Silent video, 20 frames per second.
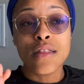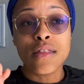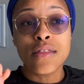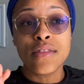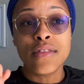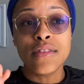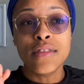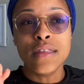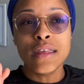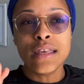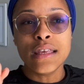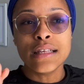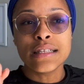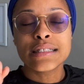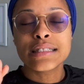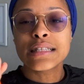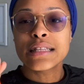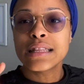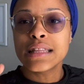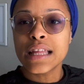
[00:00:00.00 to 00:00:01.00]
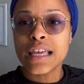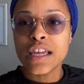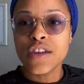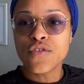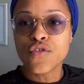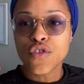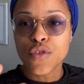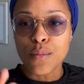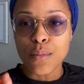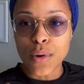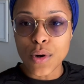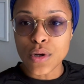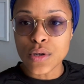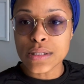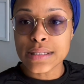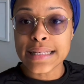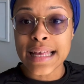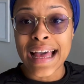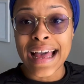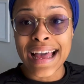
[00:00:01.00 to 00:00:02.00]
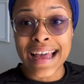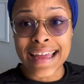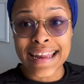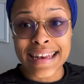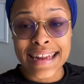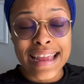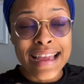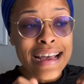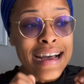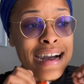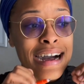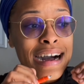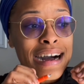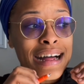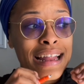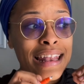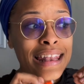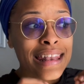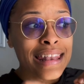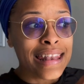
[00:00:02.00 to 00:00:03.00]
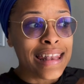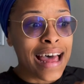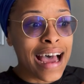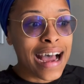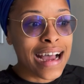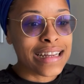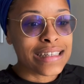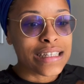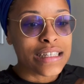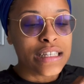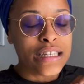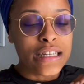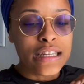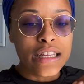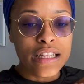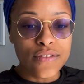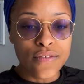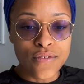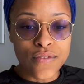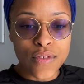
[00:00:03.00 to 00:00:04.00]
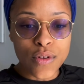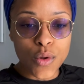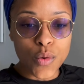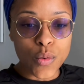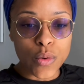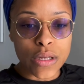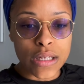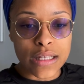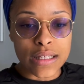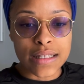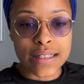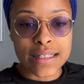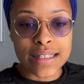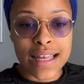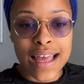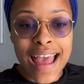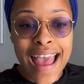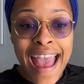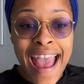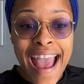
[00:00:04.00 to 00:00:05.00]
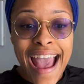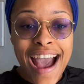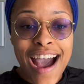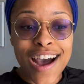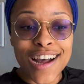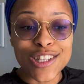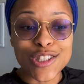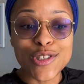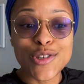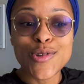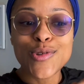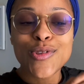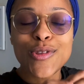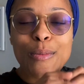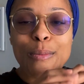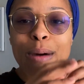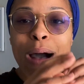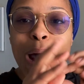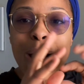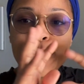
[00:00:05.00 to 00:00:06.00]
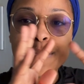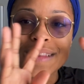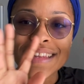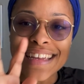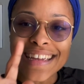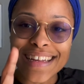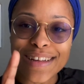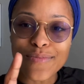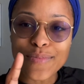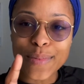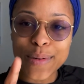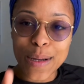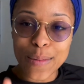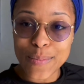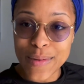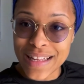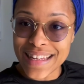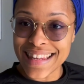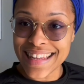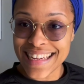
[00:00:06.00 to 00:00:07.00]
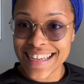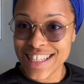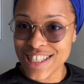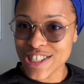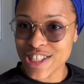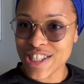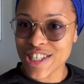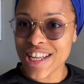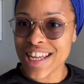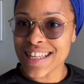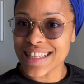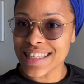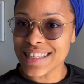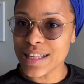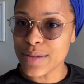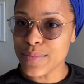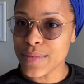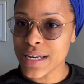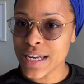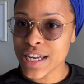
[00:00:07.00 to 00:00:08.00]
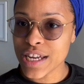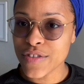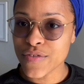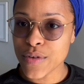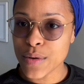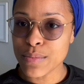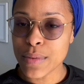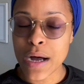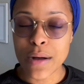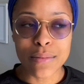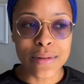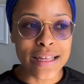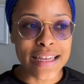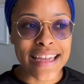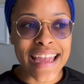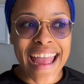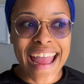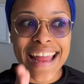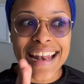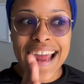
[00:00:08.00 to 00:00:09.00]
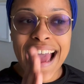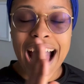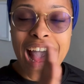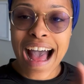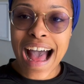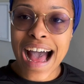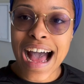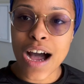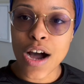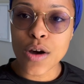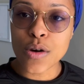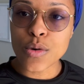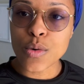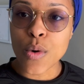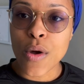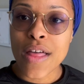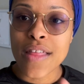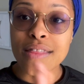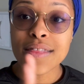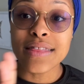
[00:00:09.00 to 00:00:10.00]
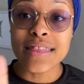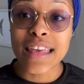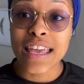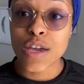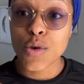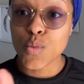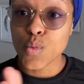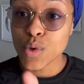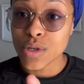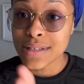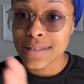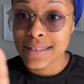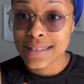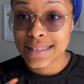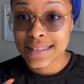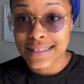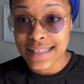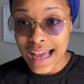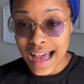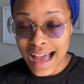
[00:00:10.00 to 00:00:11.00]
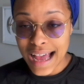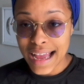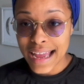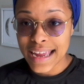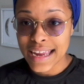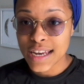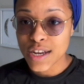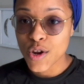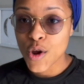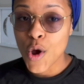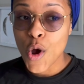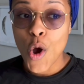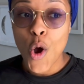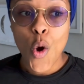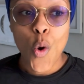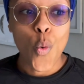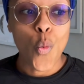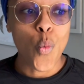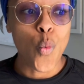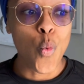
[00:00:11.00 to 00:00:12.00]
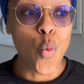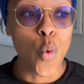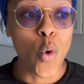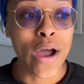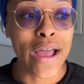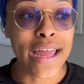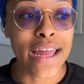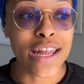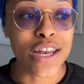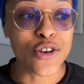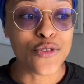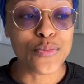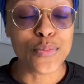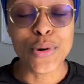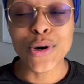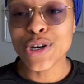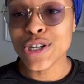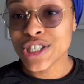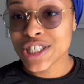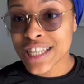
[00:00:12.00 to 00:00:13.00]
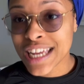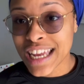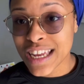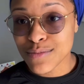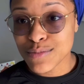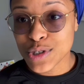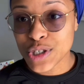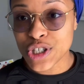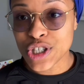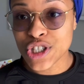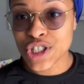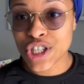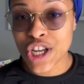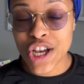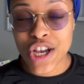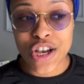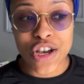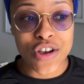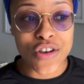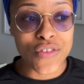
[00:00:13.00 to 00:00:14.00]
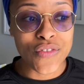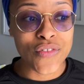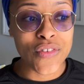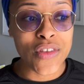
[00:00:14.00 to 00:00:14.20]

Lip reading: the slave revolts had a lot of influence to the population in the Dominican Republic, and how they would side when push came to shove,